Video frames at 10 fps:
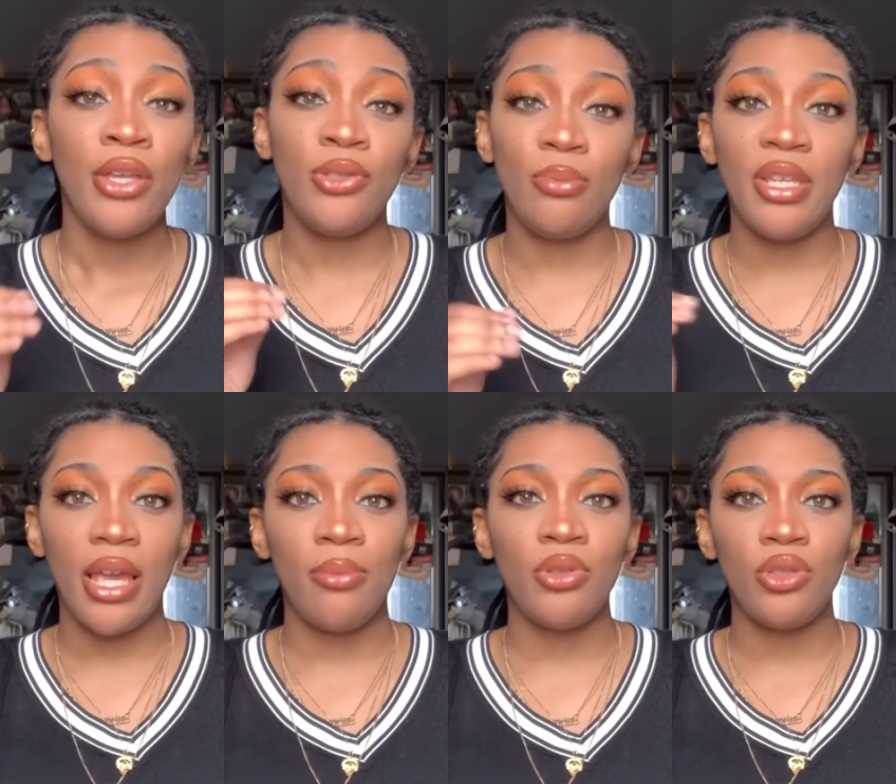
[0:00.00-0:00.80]
to be
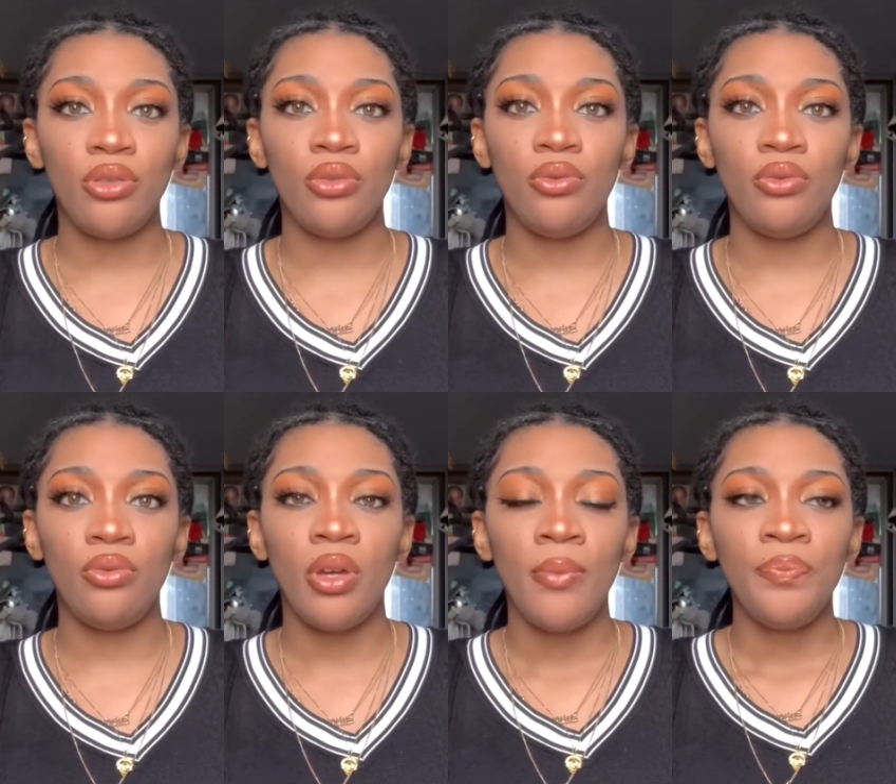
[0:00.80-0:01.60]
able
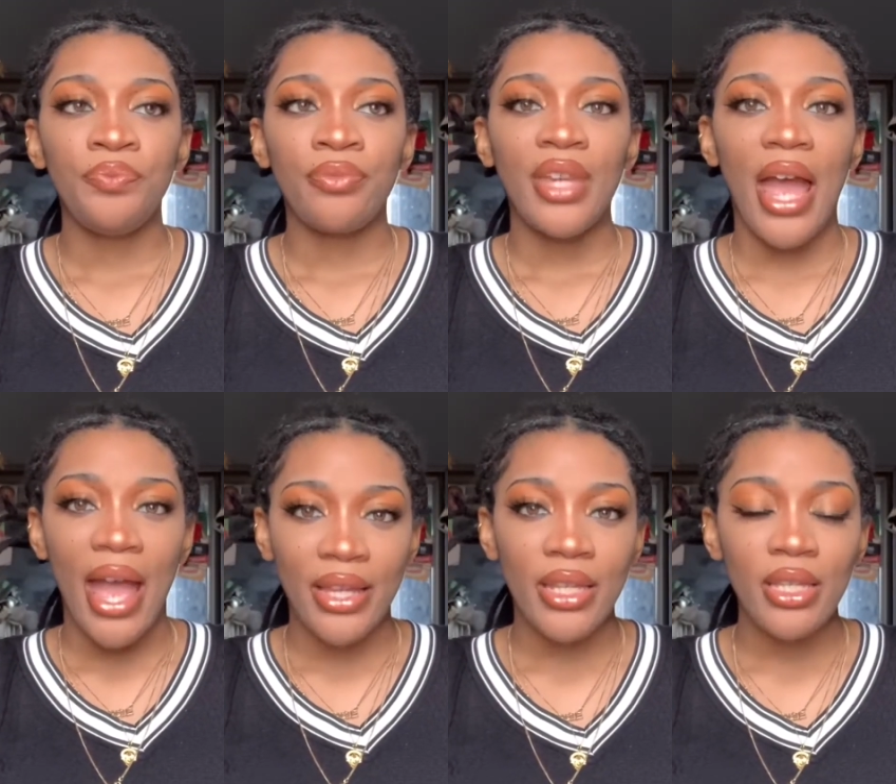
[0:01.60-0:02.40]
to
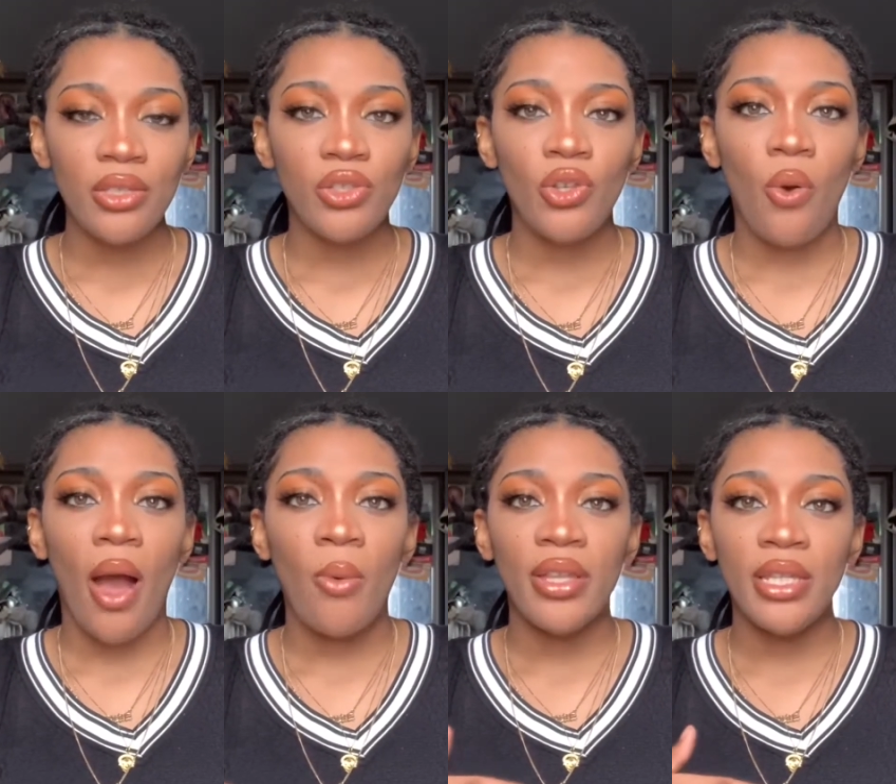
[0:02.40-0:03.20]
edit. So
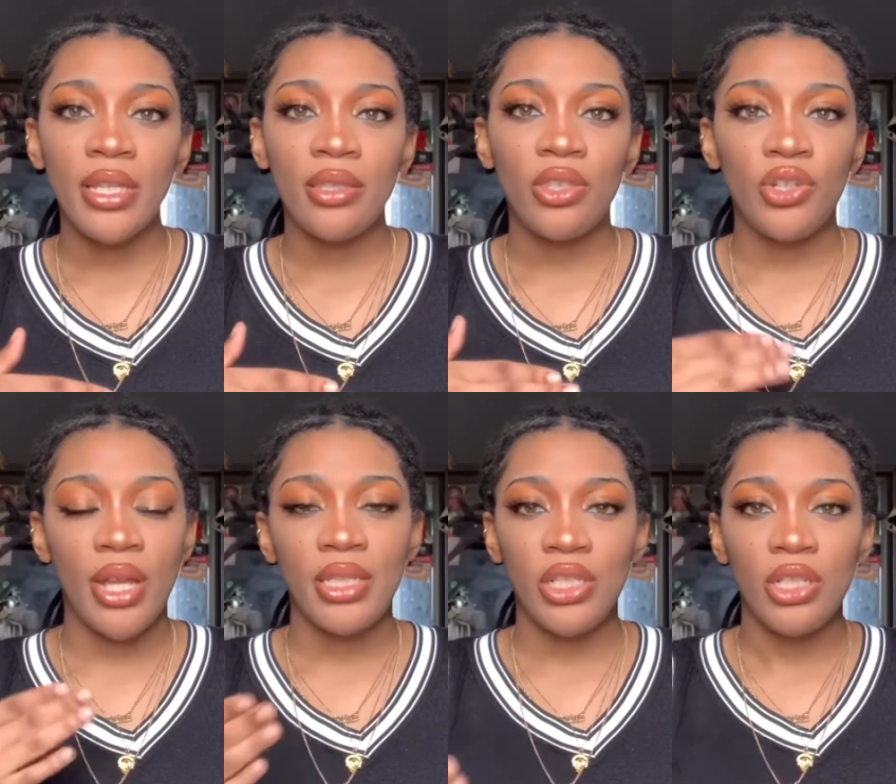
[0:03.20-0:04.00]
I wanted it, the
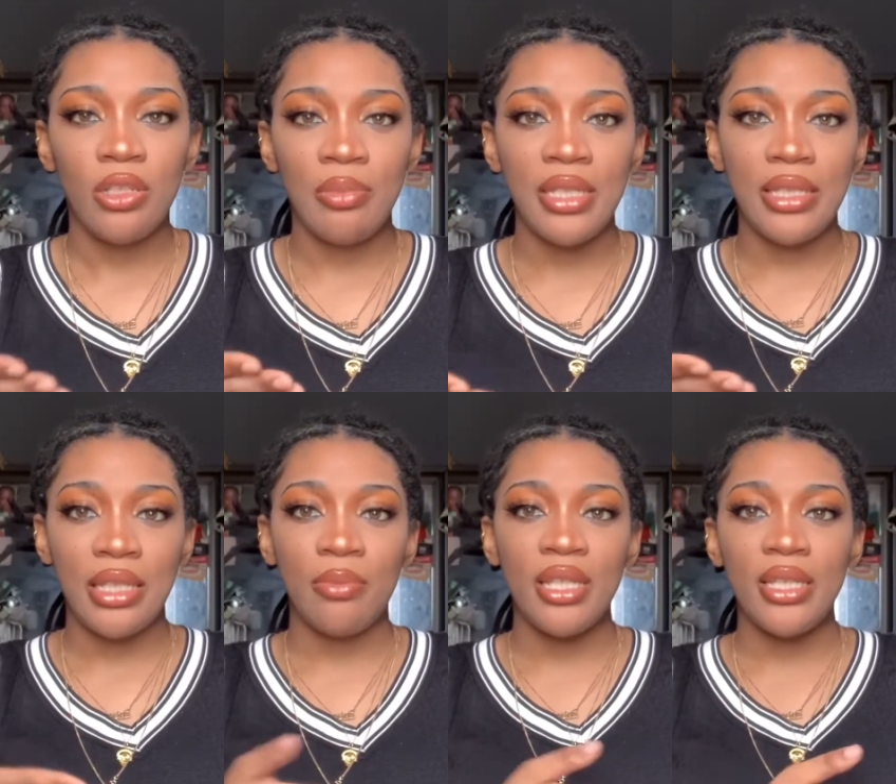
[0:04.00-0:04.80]
transition to be
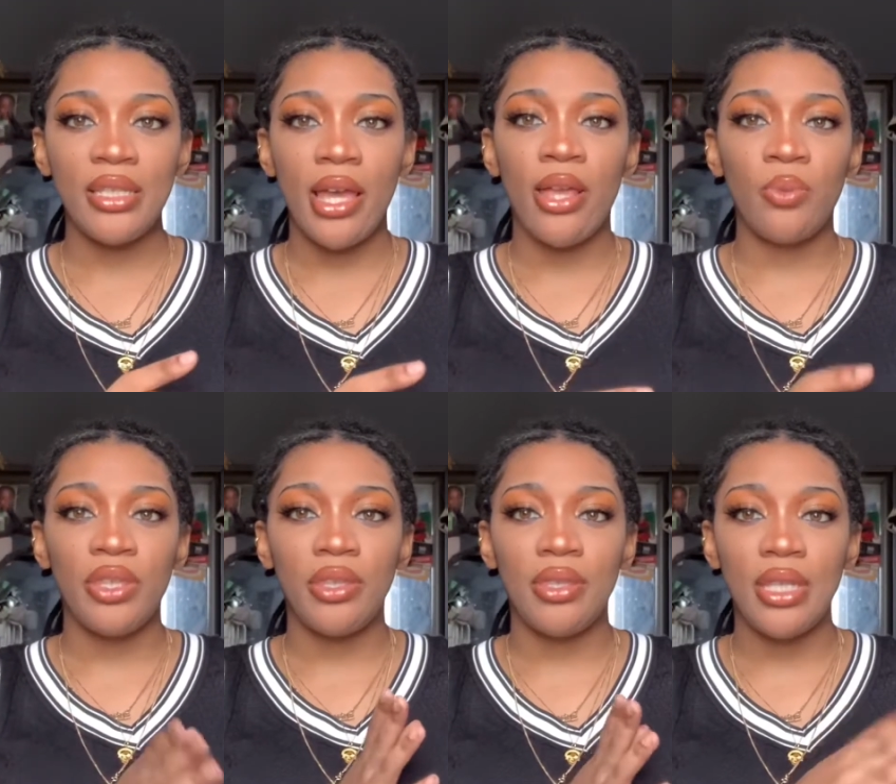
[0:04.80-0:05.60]
seamless. And
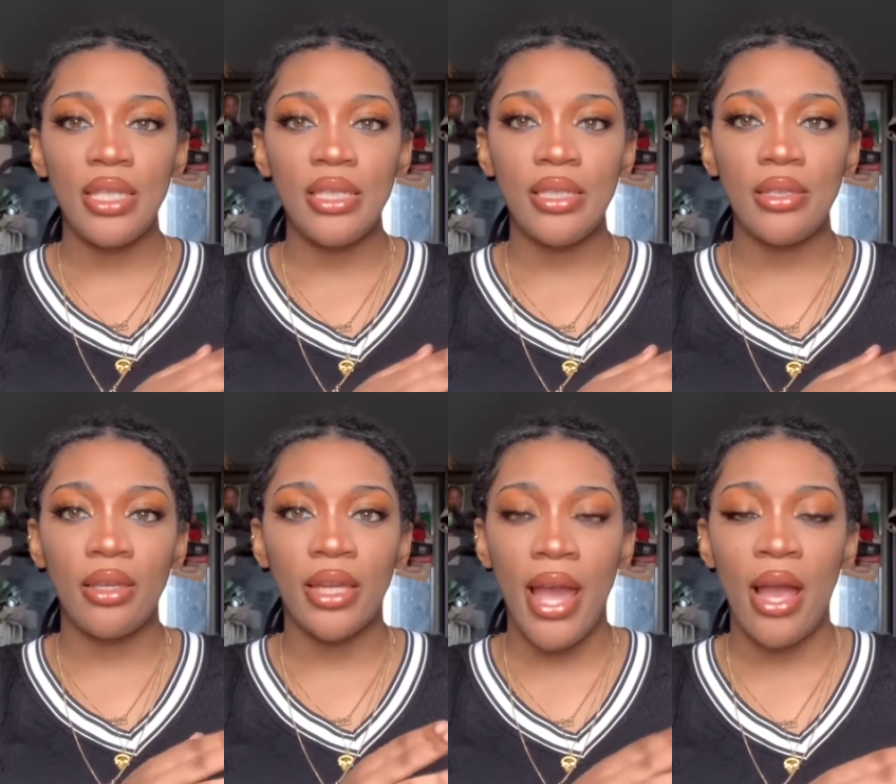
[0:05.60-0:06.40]
with this
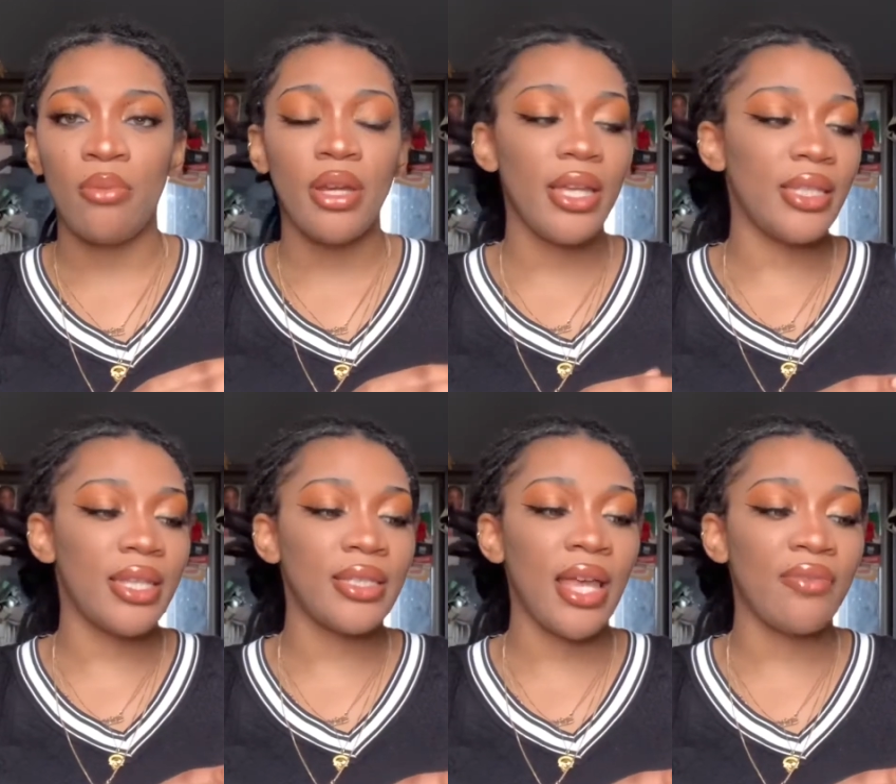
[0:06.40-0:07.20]
camera. It
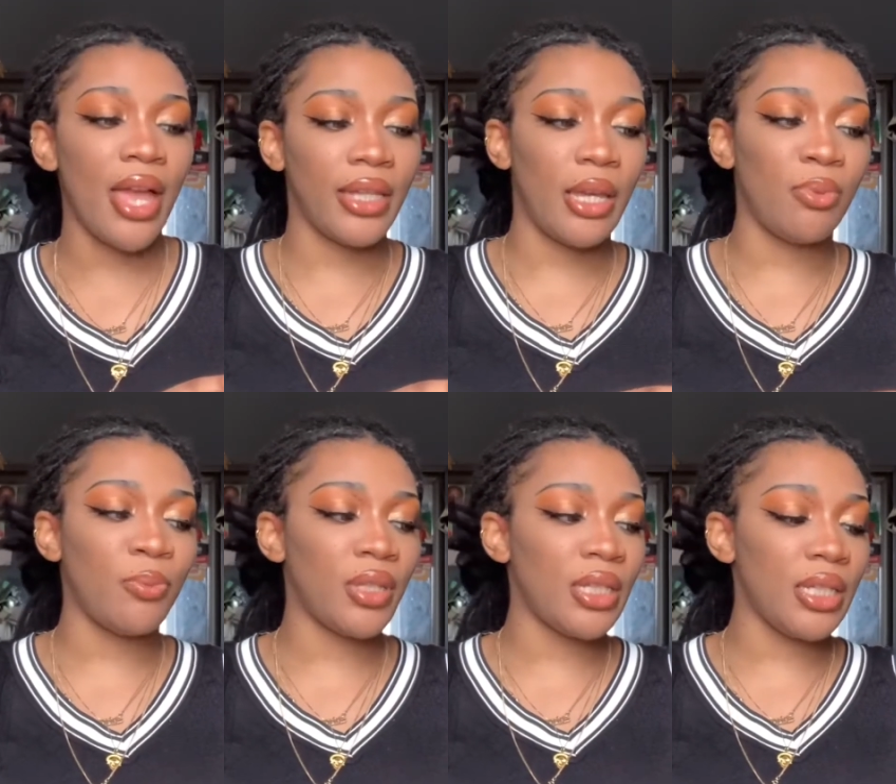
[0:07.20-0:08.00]
does have that
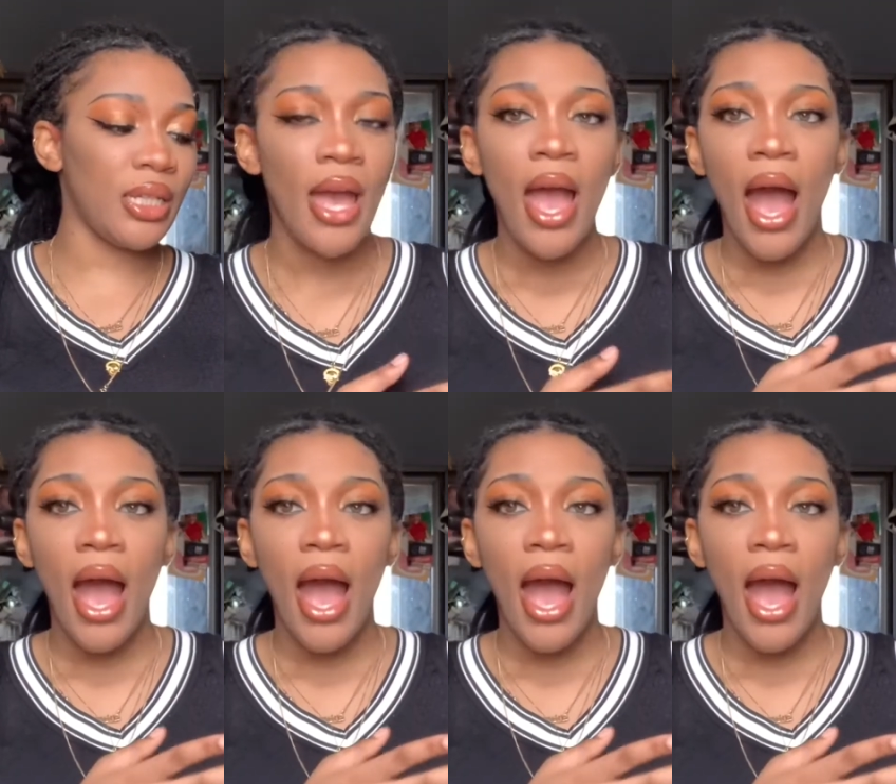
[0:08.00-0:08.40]
capability.